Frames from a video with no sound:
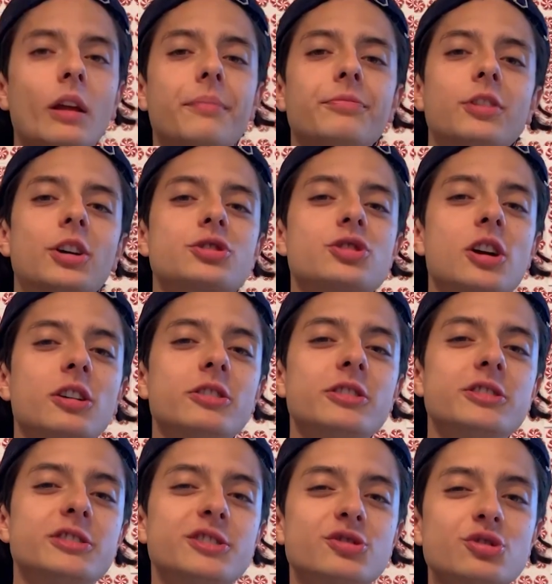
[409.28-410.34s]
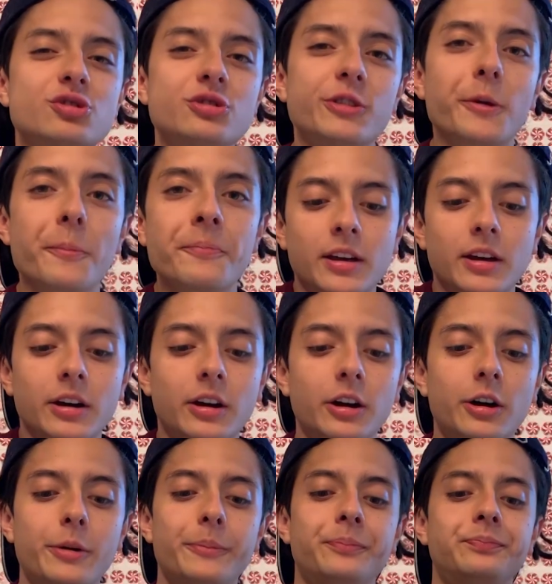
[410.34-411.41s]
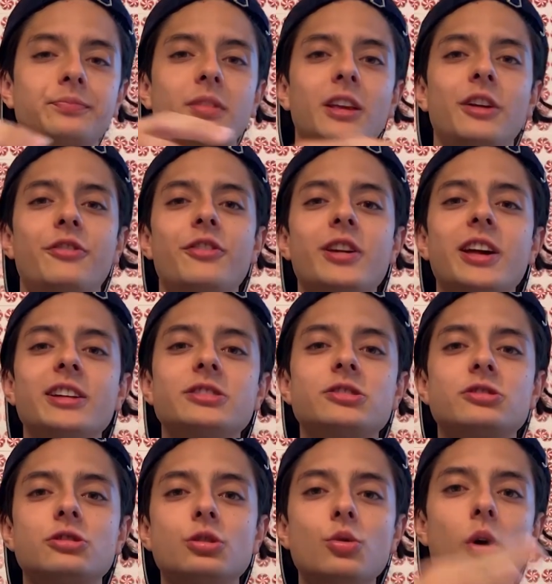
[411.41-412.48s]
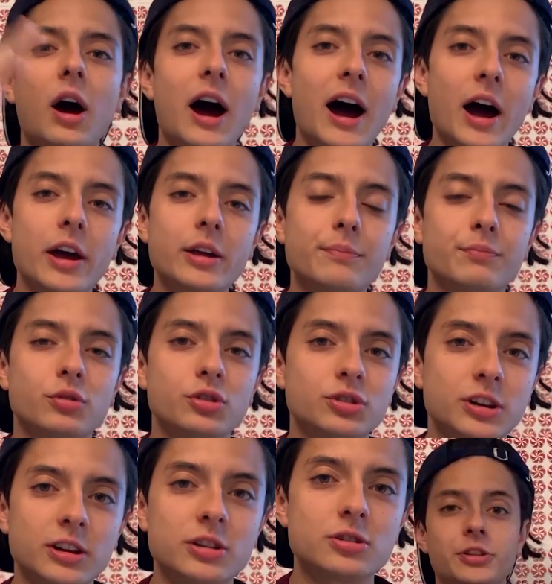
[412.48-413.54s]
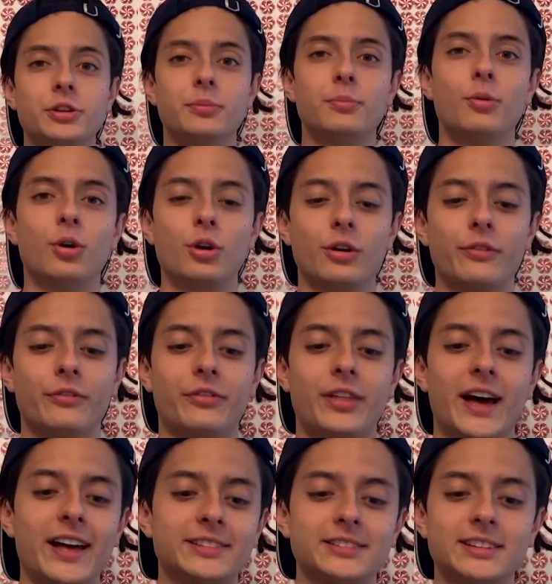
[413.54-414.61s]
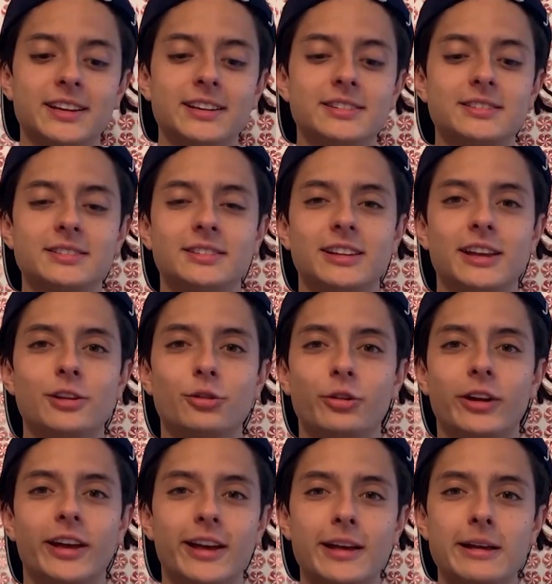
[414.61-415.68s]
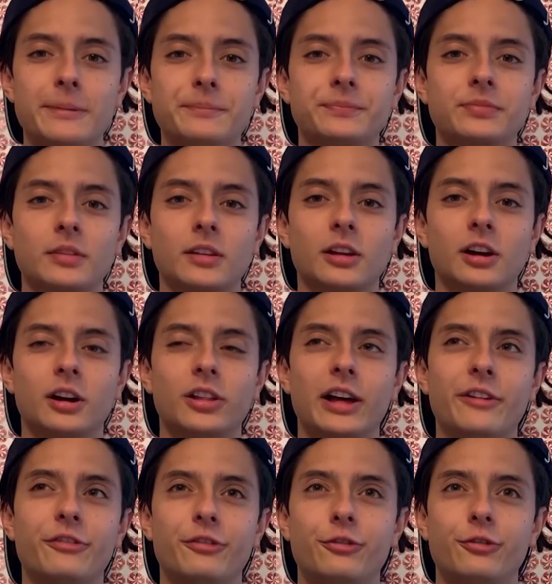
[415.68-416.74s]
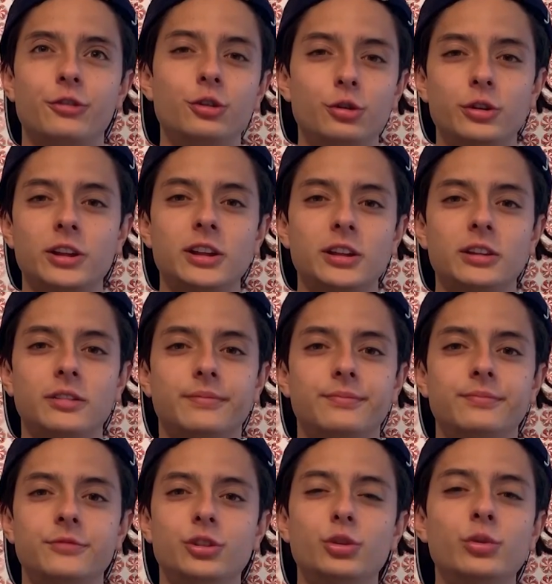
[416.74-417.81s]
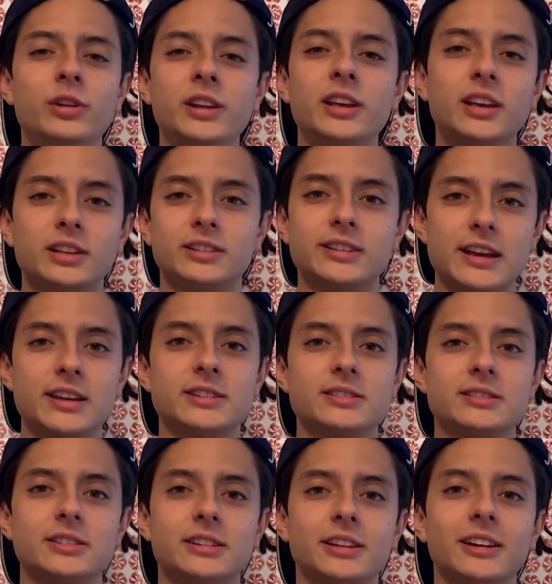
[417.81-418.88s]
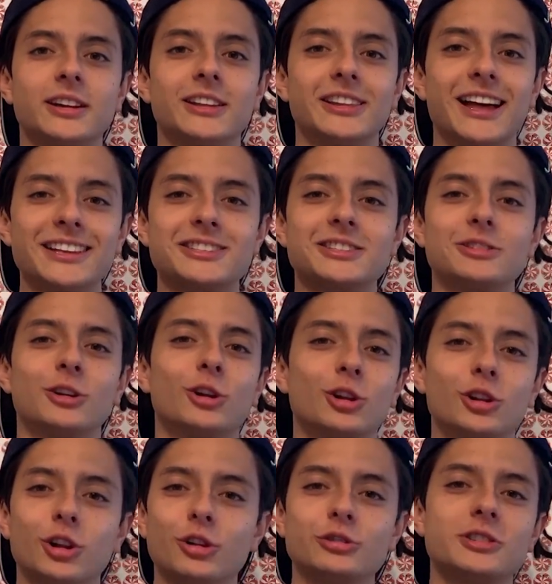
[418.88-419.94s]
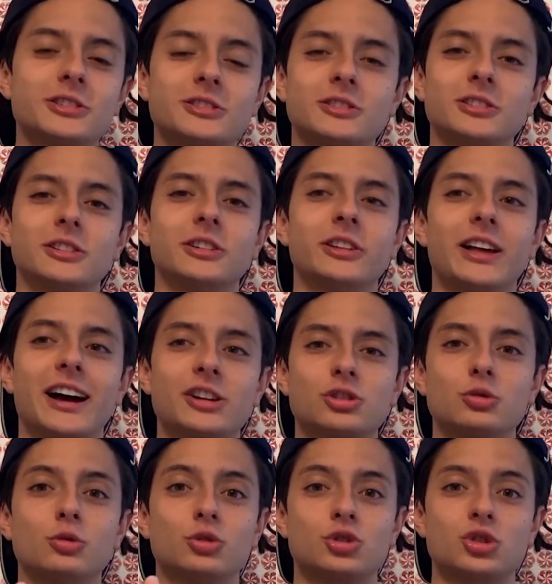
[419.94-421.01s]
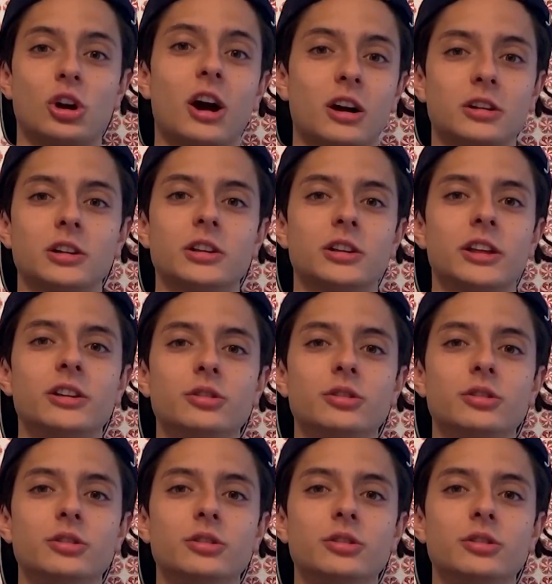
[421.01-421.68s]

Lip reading: dark chocolate is interesting. If it gets too high in percentage, the more of that taste that you'll get. That fruity, unique taste, like that's the closest to the actual chocolate that